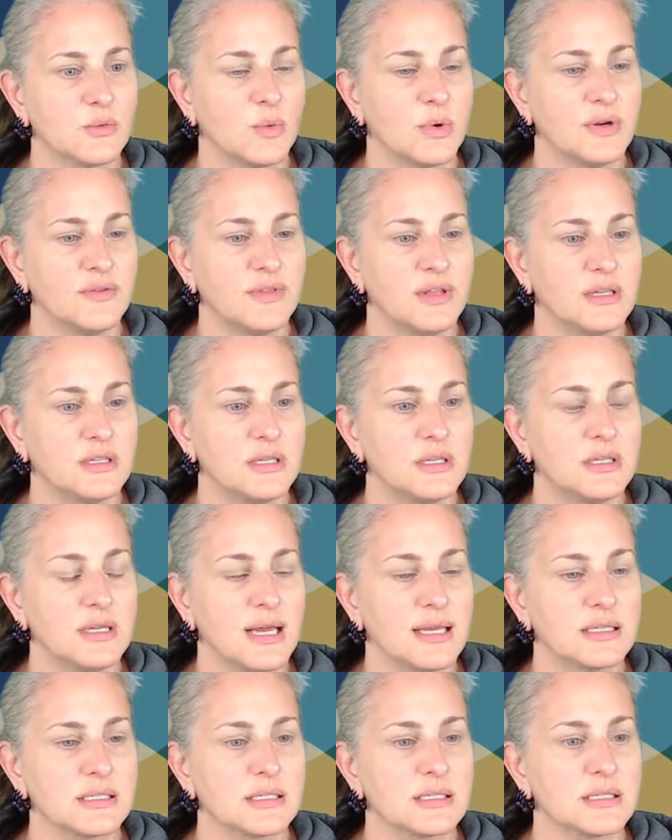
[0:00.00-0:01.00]
What if they did
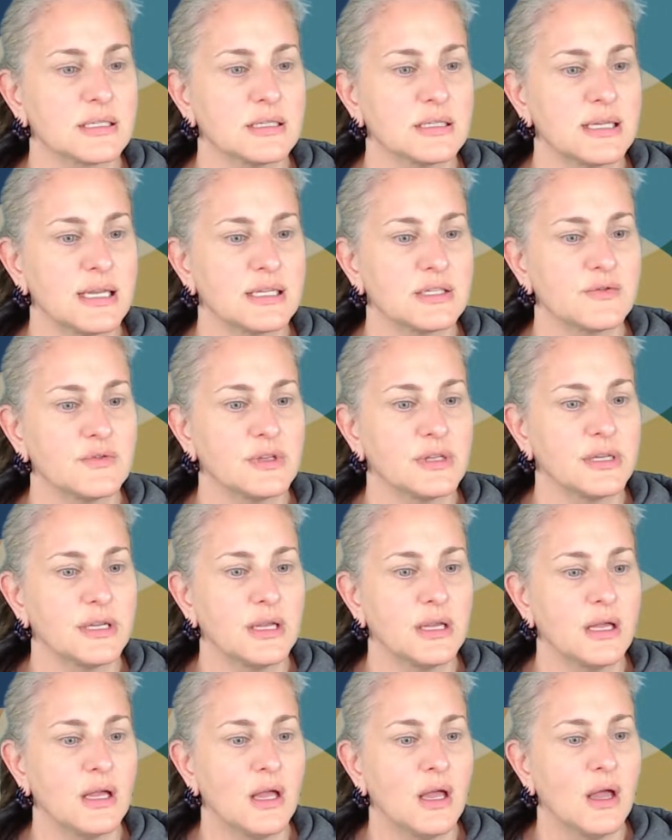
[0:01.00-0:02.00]
tasks successfully?